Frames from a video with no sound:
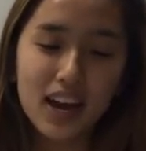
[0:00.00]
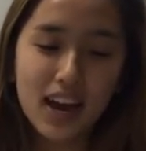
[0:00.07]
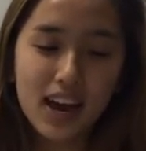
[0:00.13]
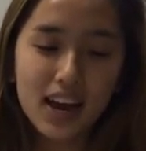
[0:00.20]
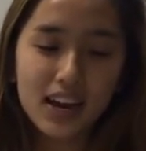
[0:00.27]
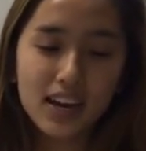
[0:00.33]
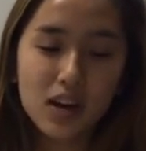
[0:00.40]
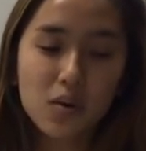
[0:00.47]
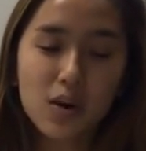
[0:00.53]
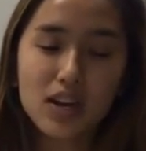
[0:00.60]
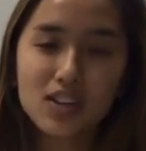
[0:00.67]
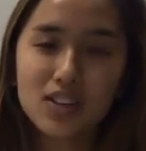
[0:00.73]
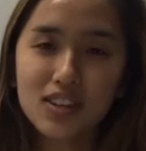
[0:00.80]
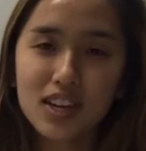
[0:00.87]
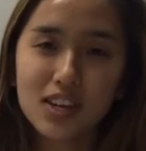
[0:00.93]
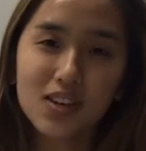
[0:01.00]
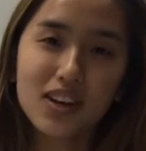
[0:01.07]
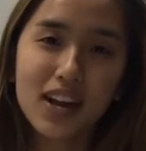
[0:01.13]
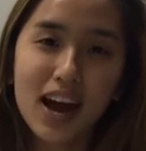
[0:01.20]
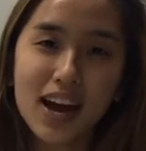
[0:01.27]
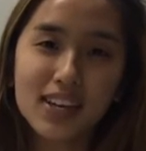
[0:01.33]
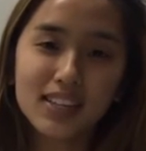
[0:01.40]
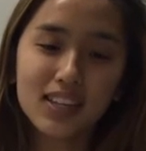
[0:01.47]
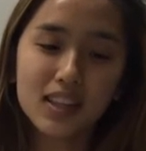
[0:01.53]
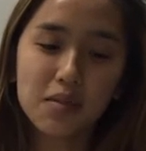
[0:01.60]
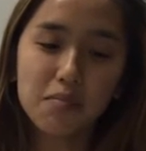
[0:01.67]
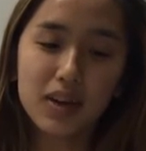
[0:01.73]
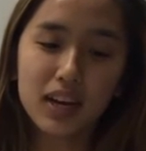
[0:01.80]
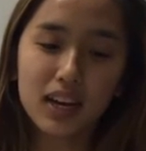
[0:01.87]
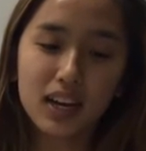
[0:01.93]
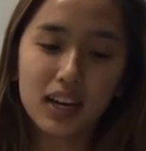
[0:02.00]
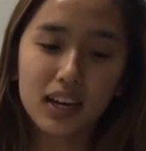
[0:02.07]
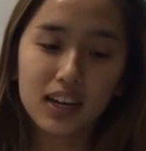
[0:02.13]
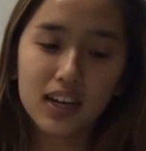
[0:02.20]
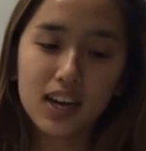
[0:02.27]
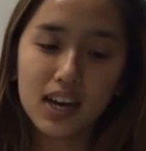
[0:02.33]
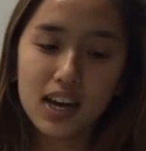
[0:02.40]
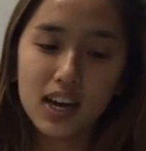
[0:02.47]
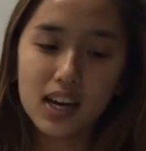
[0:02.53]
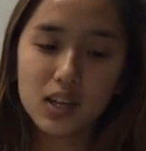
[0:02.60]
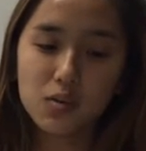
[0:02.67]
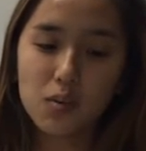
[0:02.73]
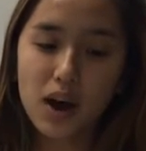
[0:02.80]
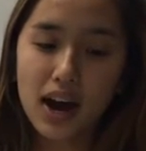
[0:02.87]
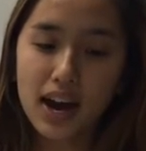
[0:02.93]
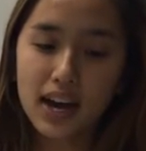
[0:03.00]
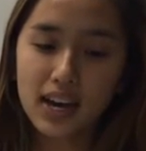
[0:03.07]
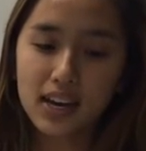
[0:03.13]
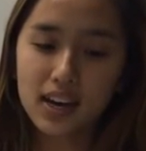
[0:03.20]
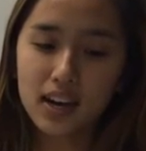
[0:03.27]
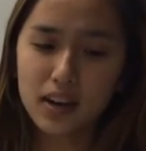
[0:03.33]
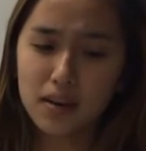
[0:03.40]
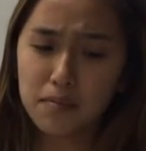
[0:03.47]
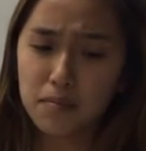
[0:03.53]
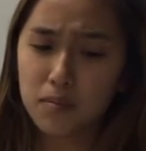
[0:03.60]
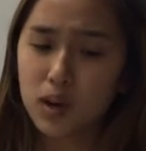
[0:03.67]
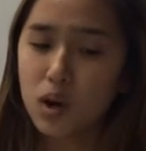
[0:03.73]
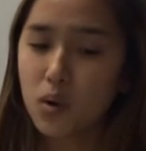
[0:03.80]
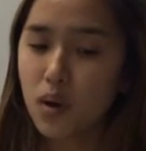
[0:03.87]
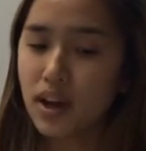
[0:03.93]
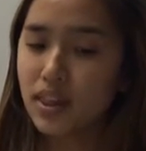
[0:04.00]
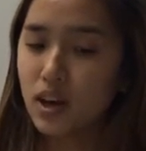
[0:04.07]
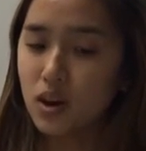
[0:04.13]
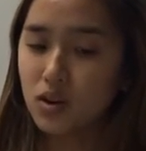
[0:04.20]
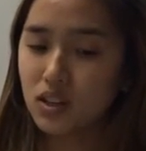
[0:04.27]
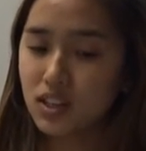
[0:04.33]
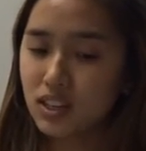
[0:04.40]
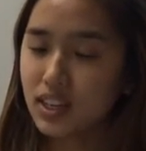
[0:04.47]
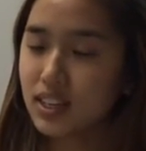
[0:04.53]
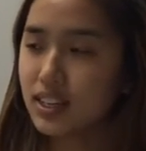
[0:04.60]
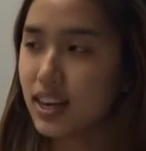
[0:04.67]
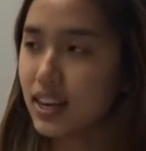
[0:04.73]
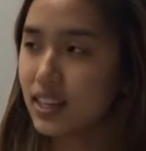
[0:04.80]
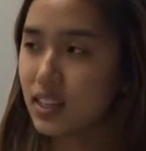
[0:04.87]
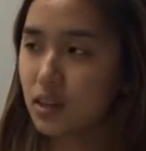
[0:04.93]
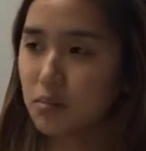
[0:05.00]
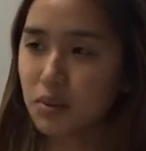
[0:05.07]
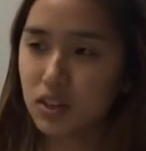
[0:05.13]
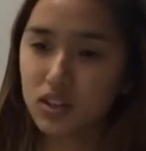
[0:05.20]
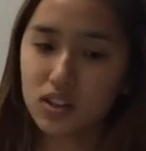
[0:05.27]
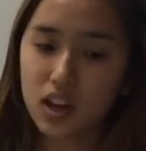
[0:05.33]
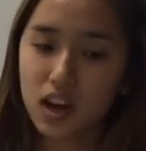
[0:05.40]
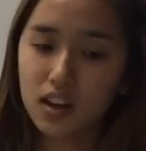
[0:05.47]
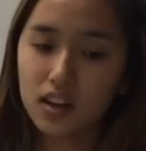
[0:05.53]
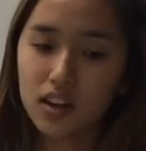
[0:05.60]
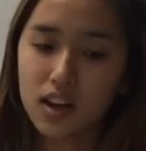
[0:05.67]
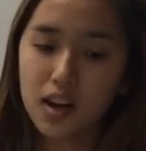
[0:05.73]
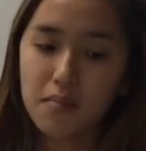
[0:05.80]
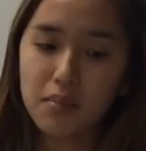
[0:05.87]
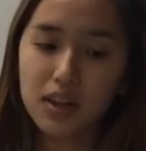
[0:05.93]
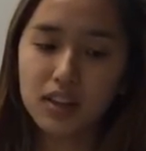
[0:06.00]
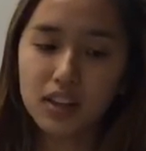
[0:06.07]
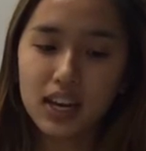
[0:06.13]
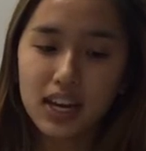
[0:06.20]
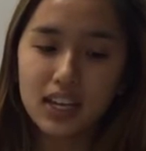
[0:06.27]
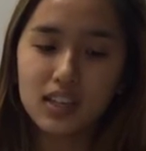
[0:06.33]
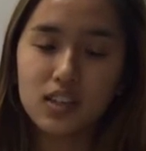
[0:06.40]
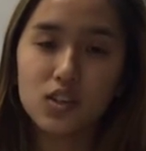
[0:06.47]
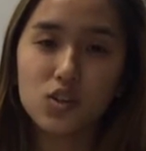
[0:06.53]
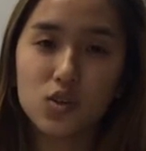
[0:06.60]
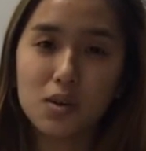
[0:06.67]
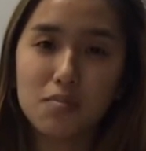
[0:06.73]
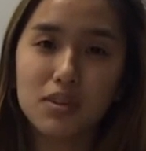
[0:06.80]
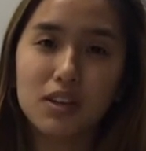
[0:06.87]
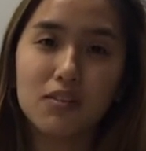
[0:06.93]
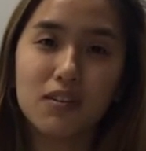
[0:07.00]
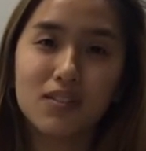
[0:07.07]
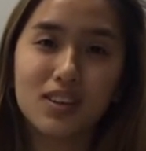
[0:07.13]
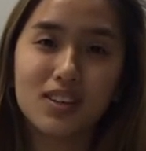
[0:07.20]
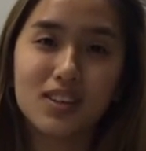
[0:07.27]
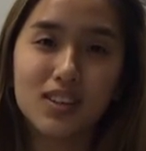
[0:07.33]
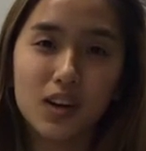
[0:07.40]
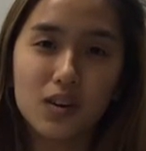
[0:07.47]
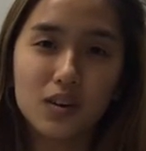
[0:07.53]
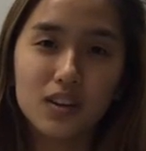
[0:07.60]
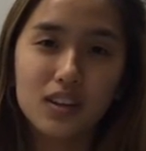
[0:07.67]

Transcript: And a question that you can ask in the beginning is why, um, why the oceans contain so much salt, but lakes, streams, and rivers don't.